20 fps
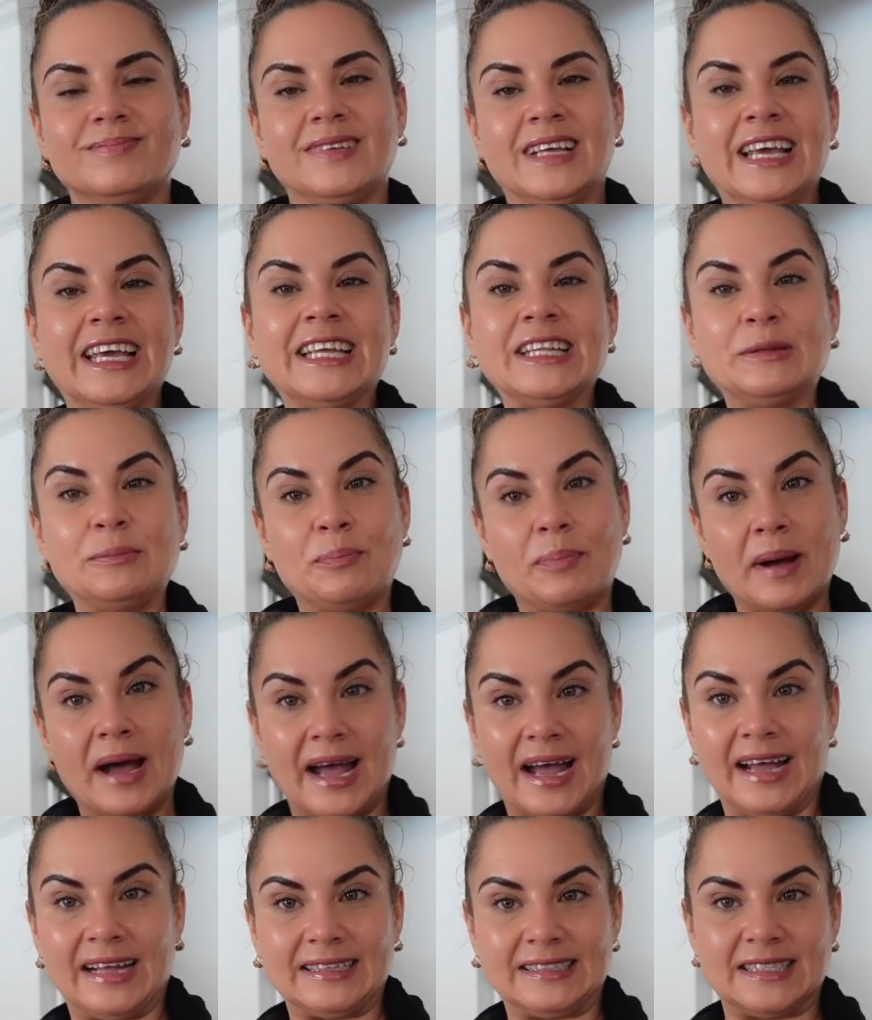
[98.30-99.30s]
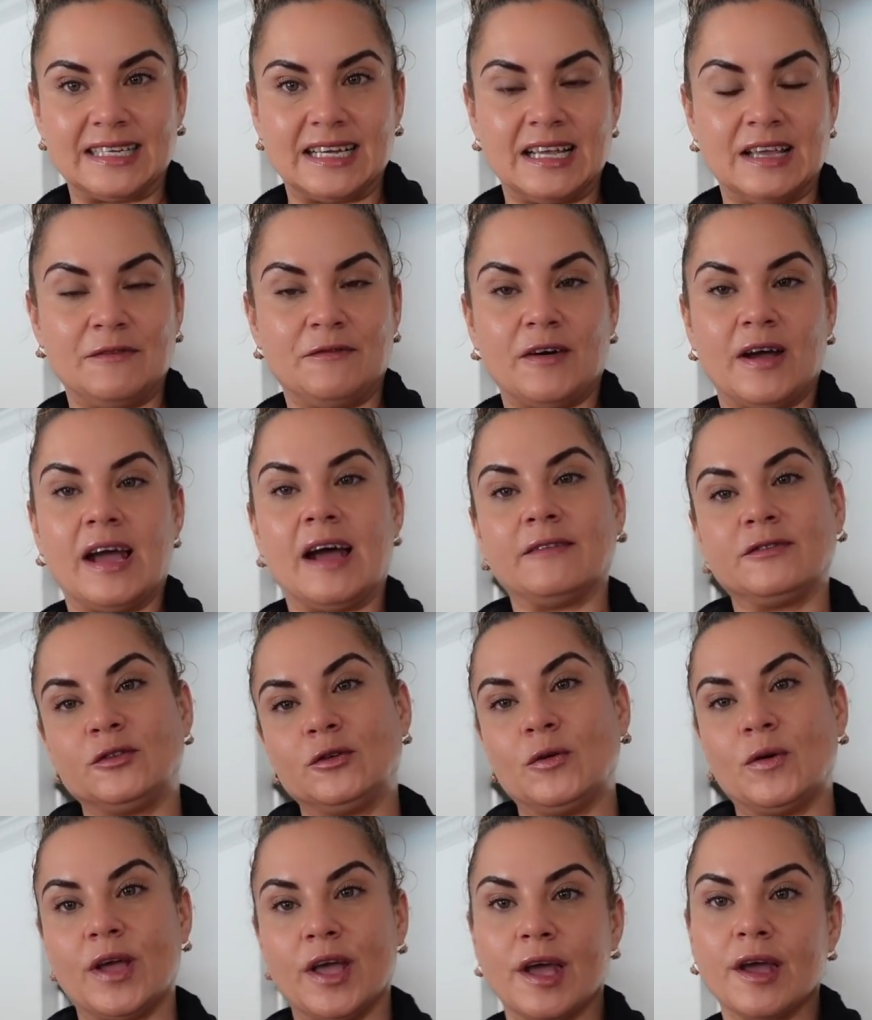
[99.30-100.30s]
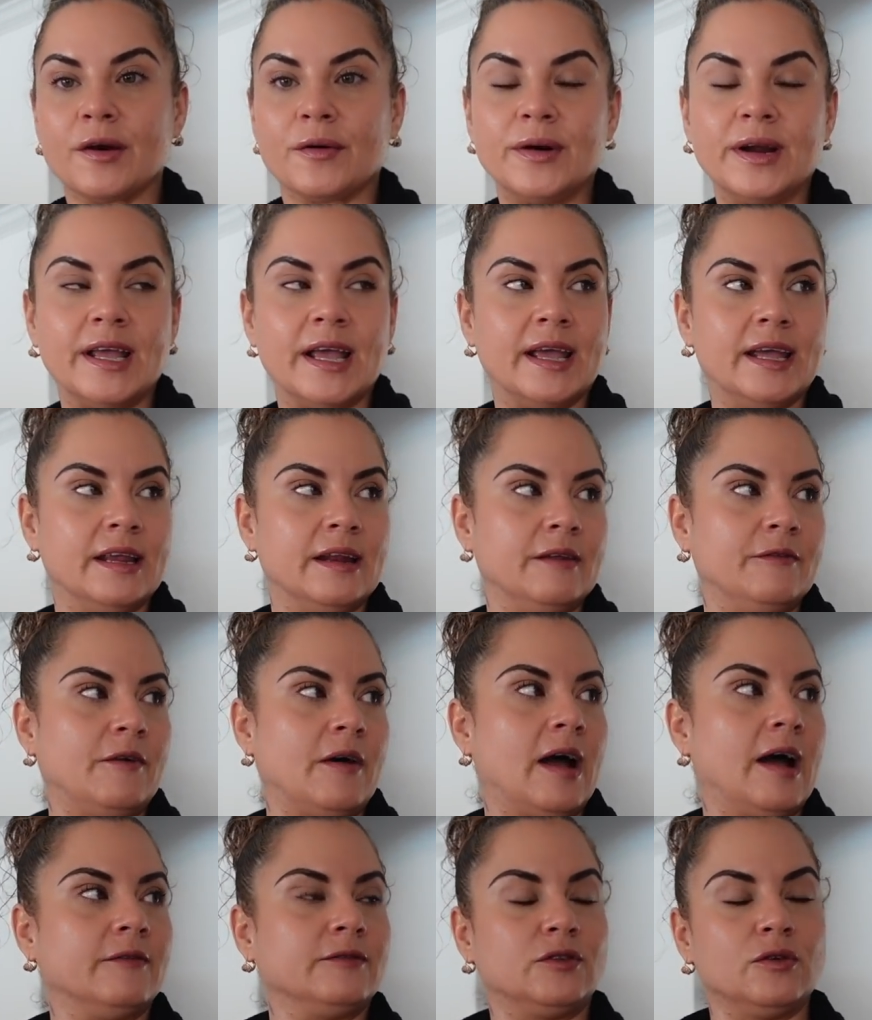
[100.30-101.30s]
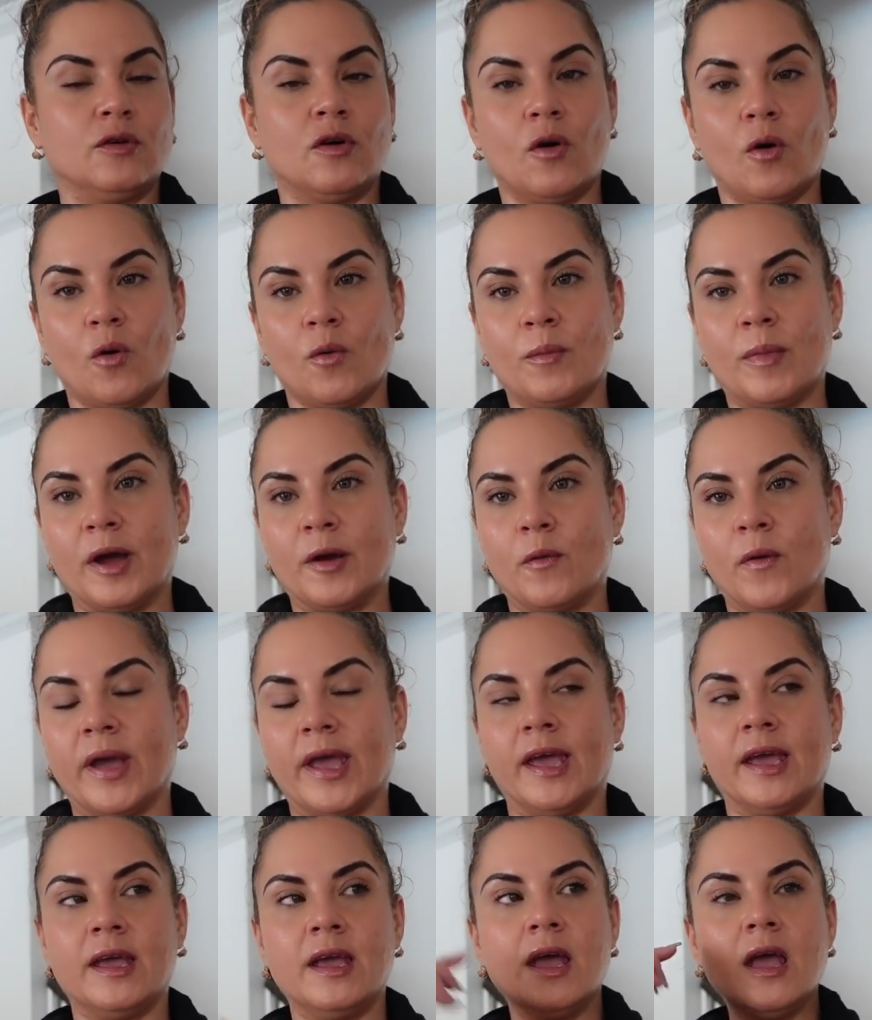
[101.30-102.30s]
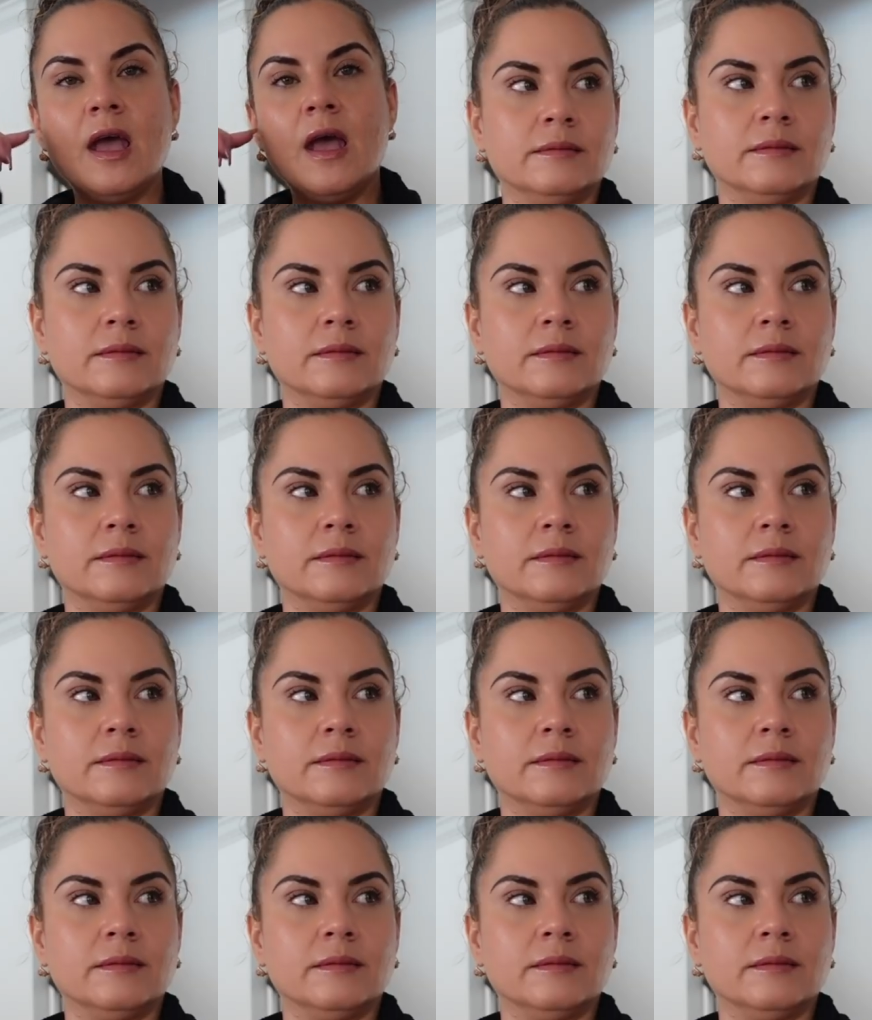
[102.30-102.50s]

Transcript: eat bad if I have to hurry, if I have to go on my way.